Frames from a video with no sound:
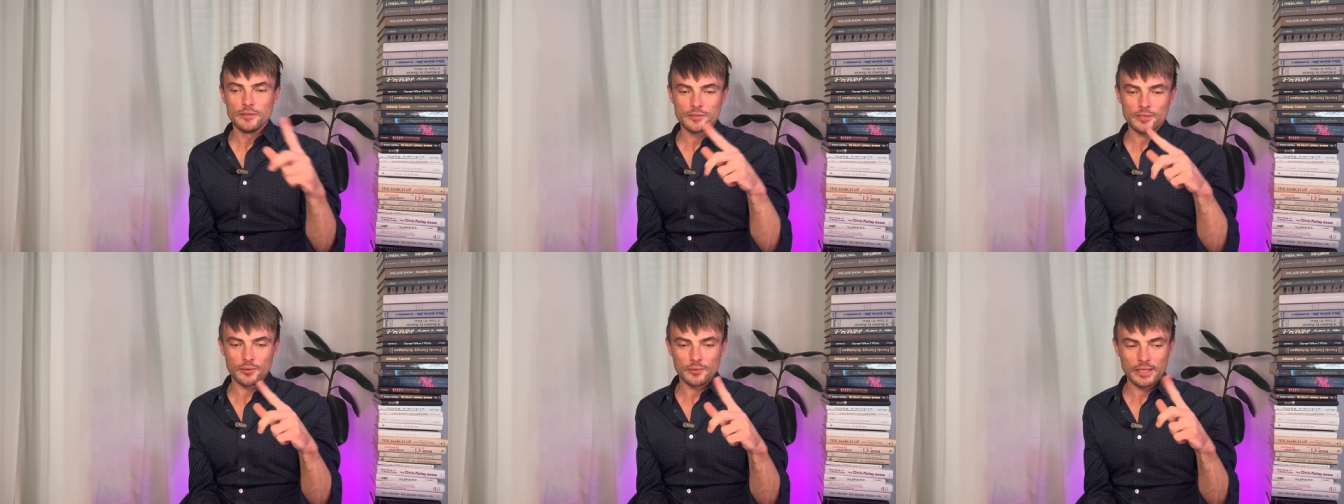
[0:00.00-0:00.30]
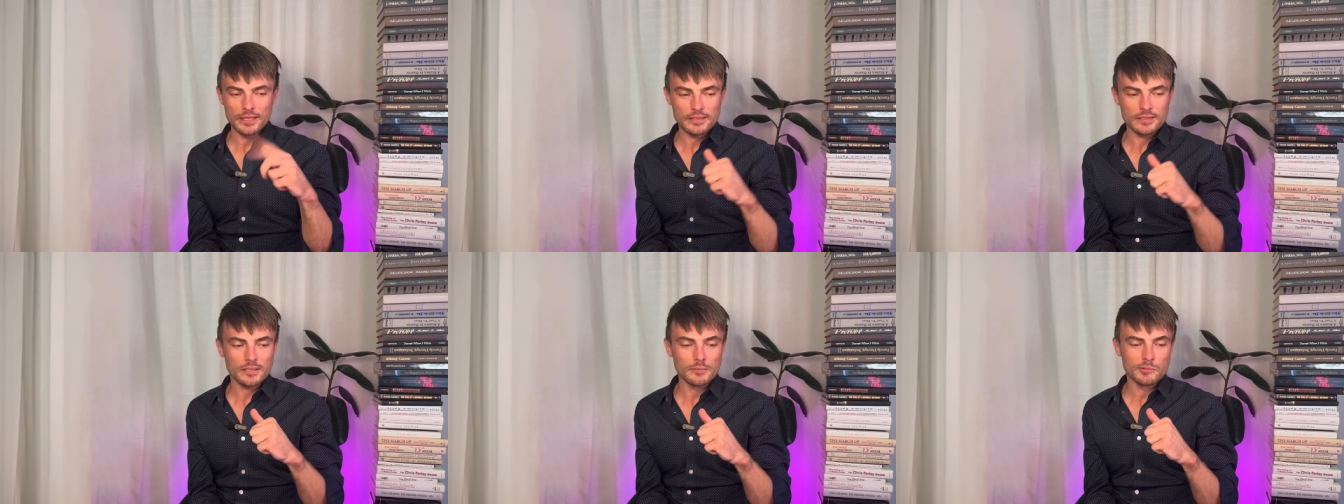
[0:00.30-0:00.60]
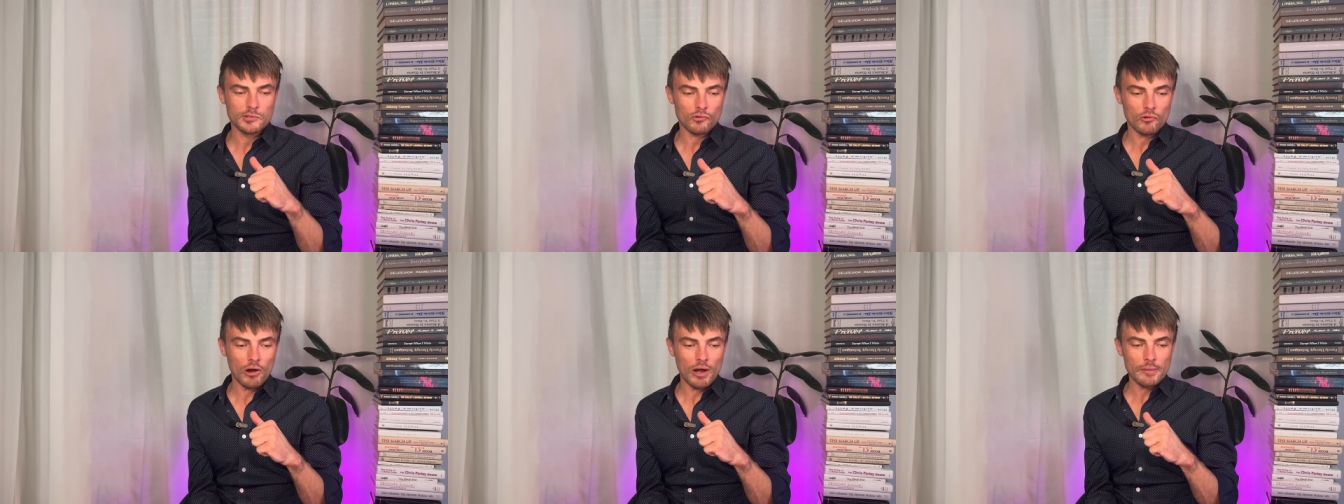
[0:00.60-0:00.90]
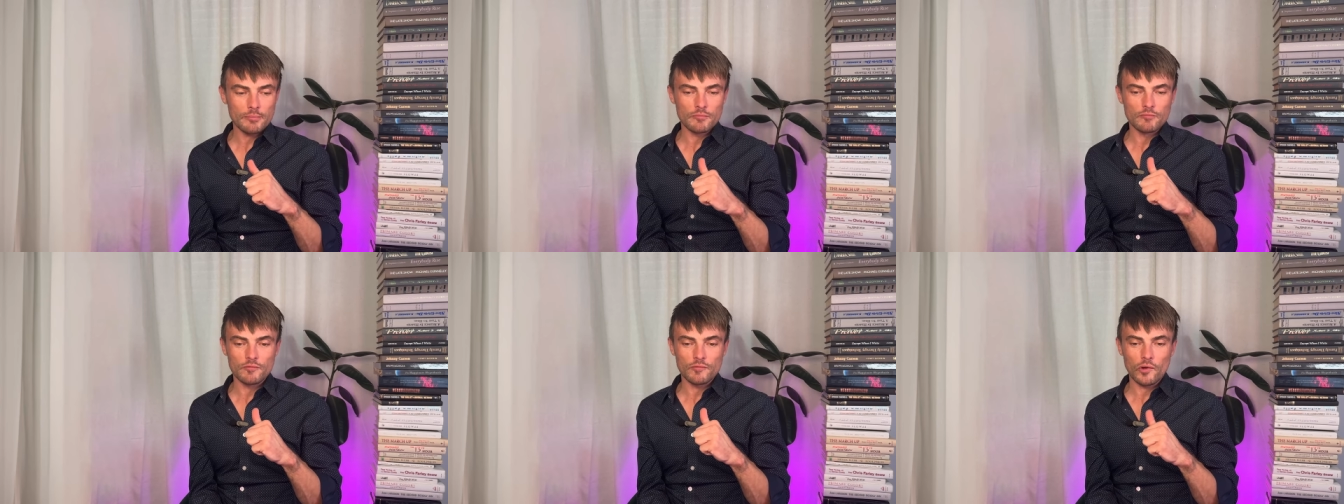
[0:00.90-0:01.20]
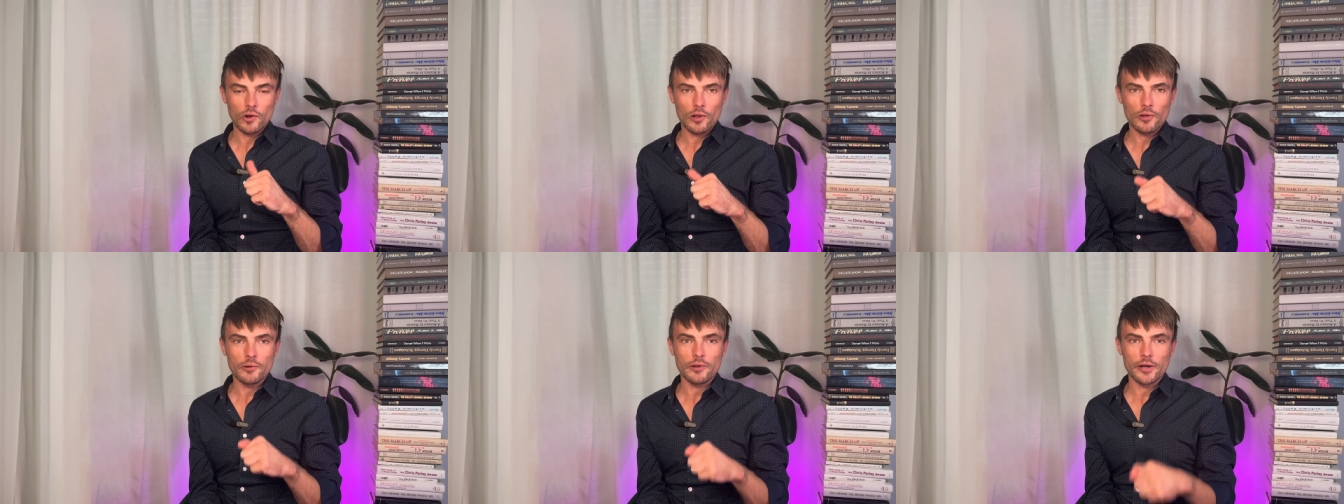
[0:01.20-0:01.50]
So hit subscribe and
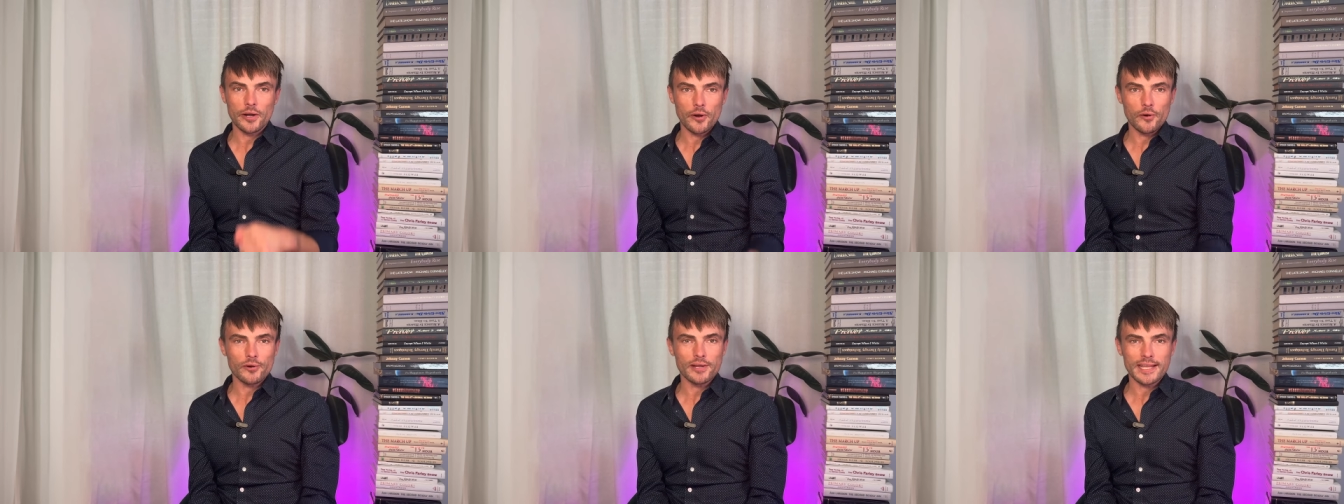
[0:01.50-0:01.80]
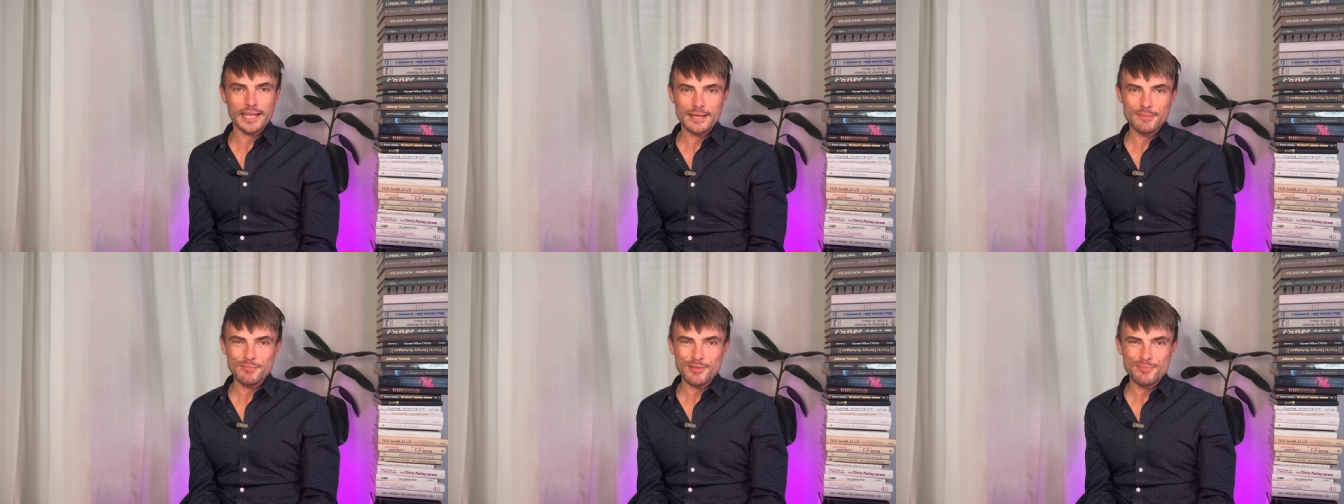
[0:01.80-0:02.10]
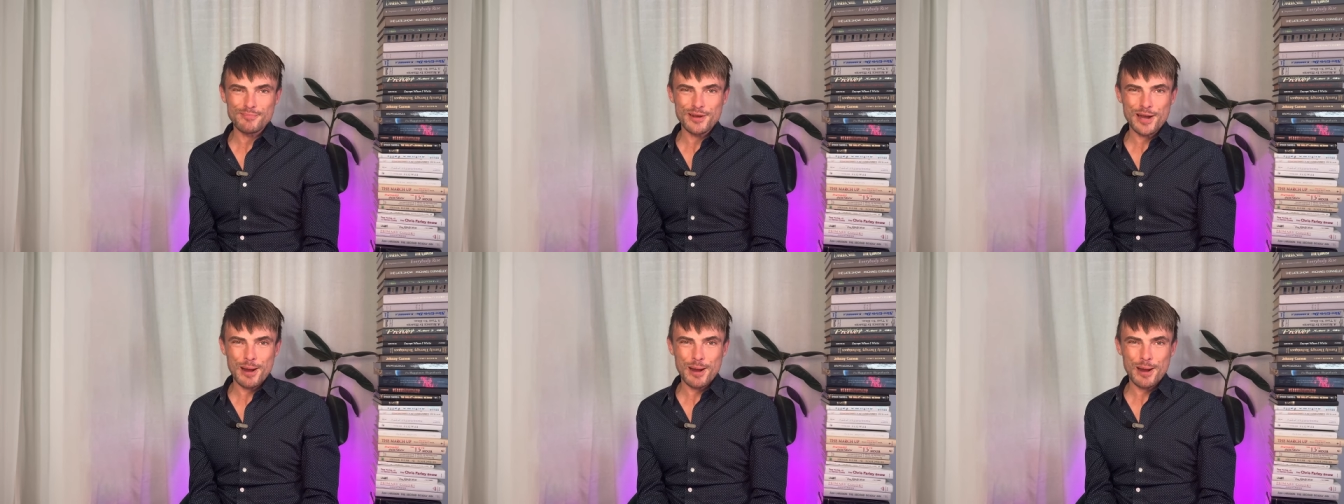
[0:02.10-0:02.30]
follow, and I'll keep them